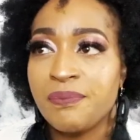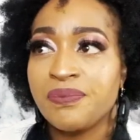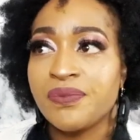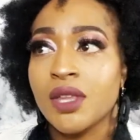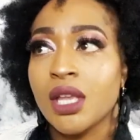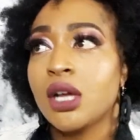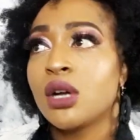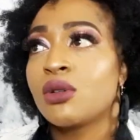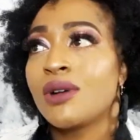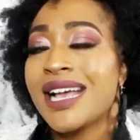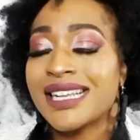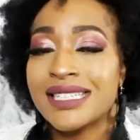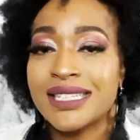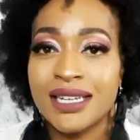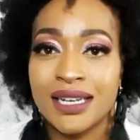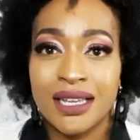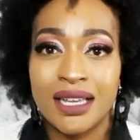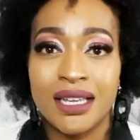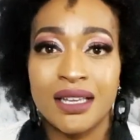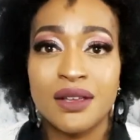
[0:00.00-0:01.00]

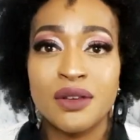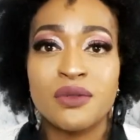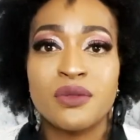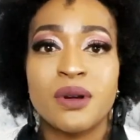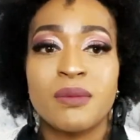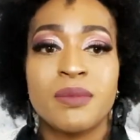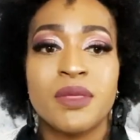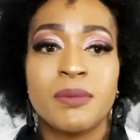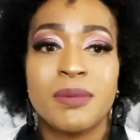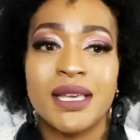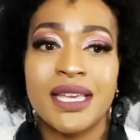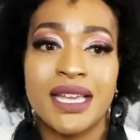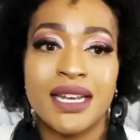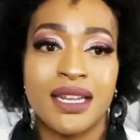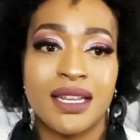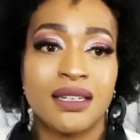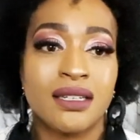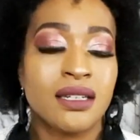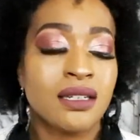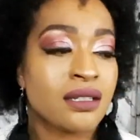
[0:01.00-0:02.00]
correctly from the
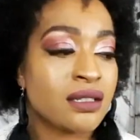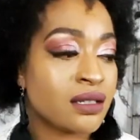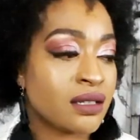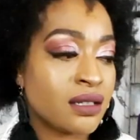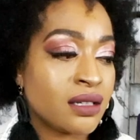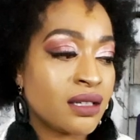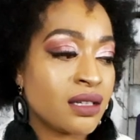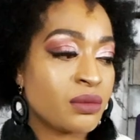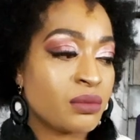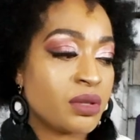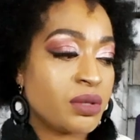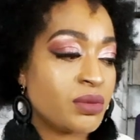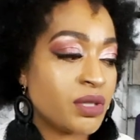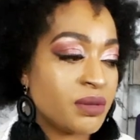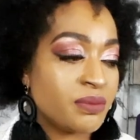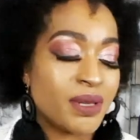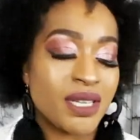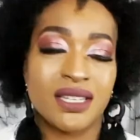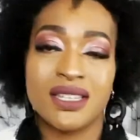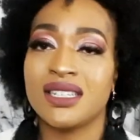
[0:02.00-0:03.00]
beginning, we
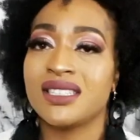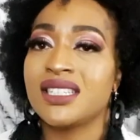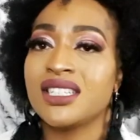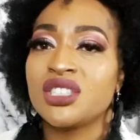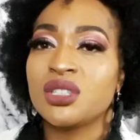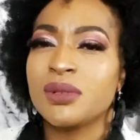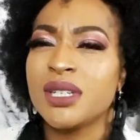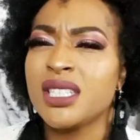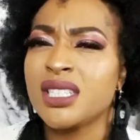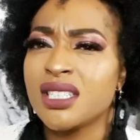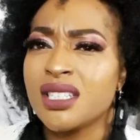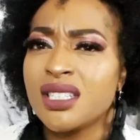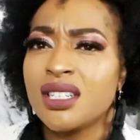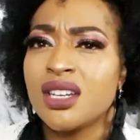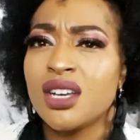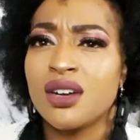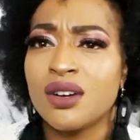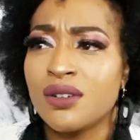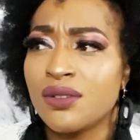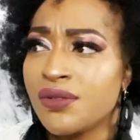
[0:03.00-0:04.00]
wouldn't be in the situation
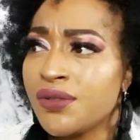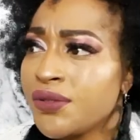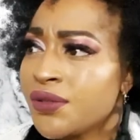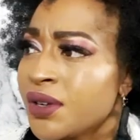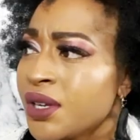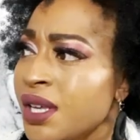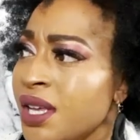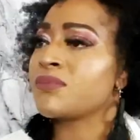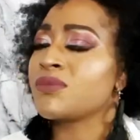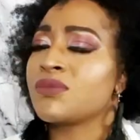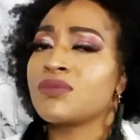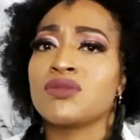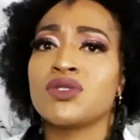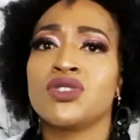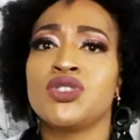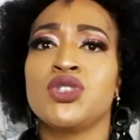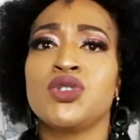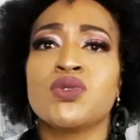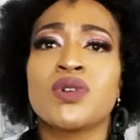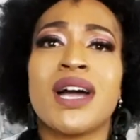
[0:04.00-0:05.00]
of
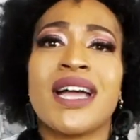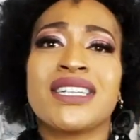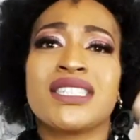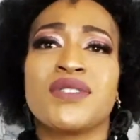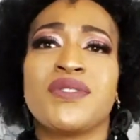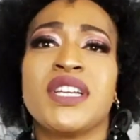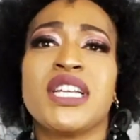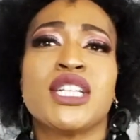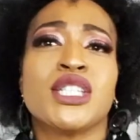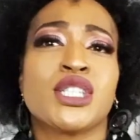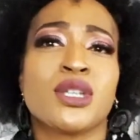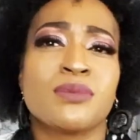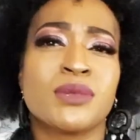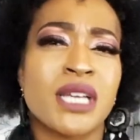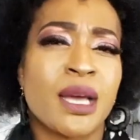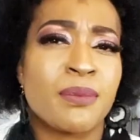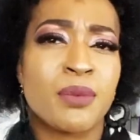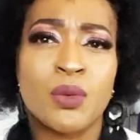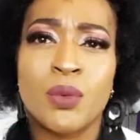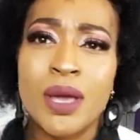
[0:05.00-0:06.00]
you guys feeling some
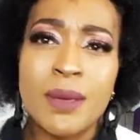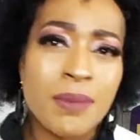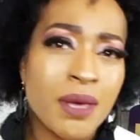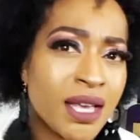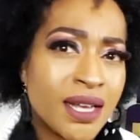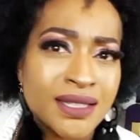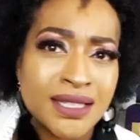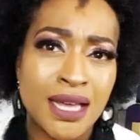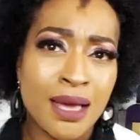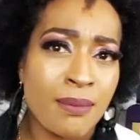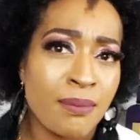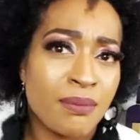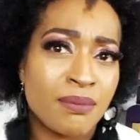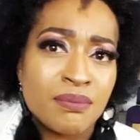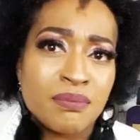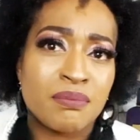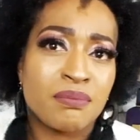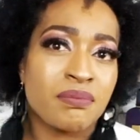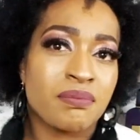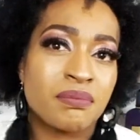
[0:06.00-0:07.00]
type of way because I'm
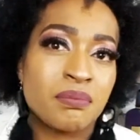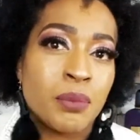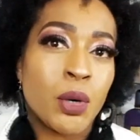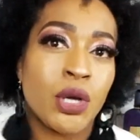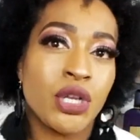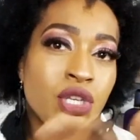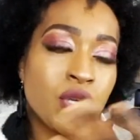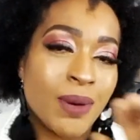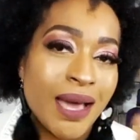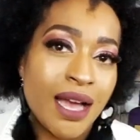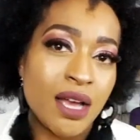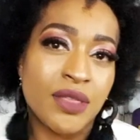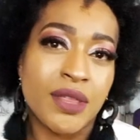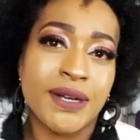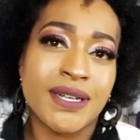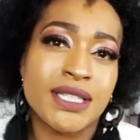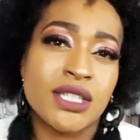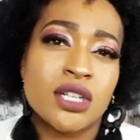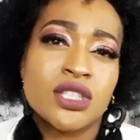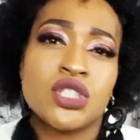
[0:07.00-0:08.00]
putting you out there
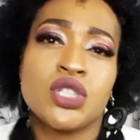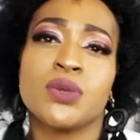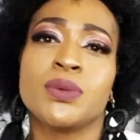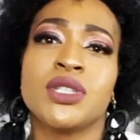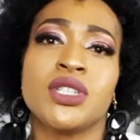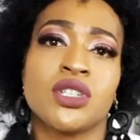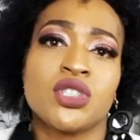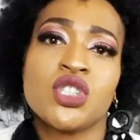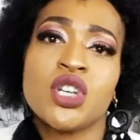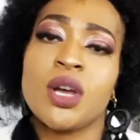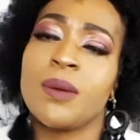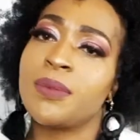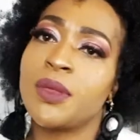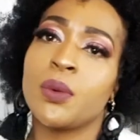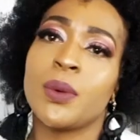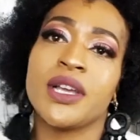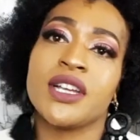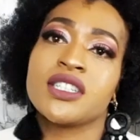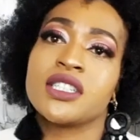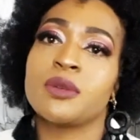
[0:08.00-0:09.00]
as not doing your job the
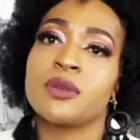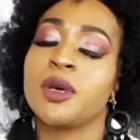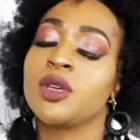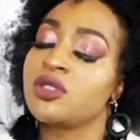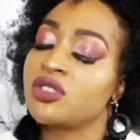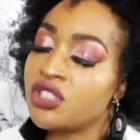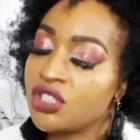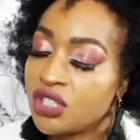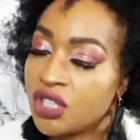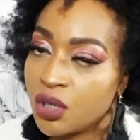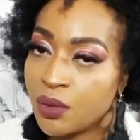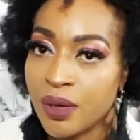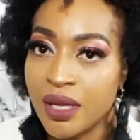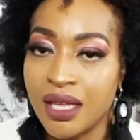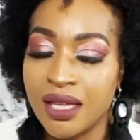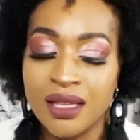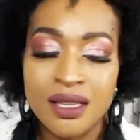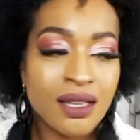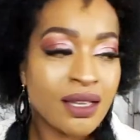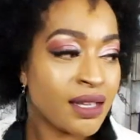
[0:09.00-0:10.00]
way you're supposed to do
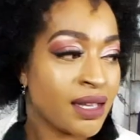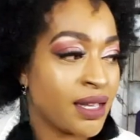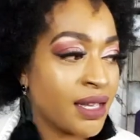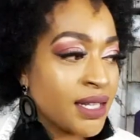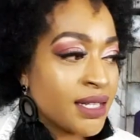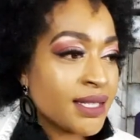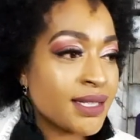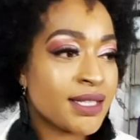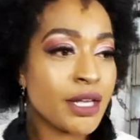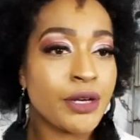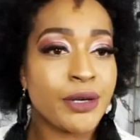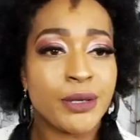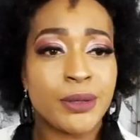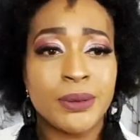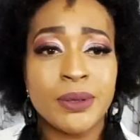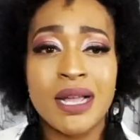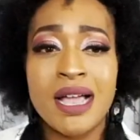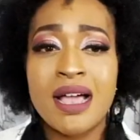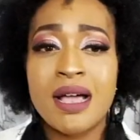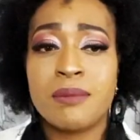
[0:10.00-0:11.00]
it.
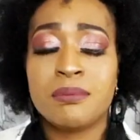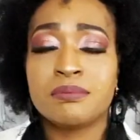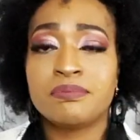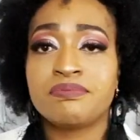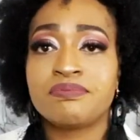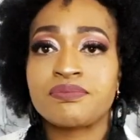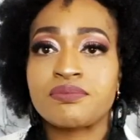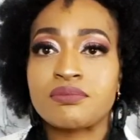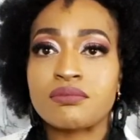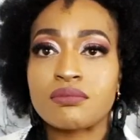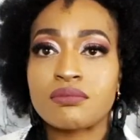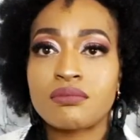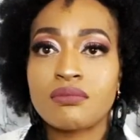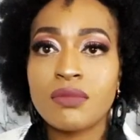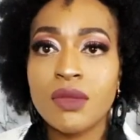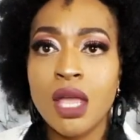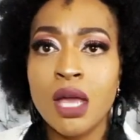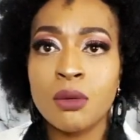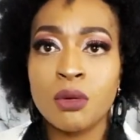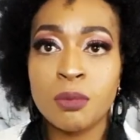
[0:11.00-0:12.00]
So
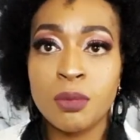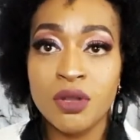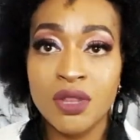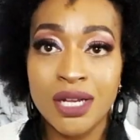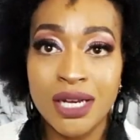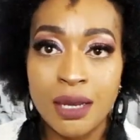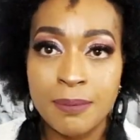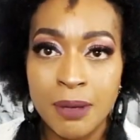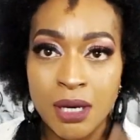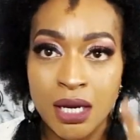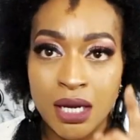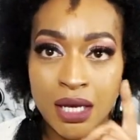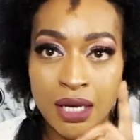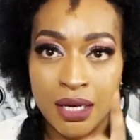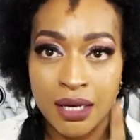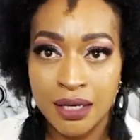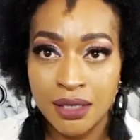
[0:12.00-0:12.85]
I will put the clip in here.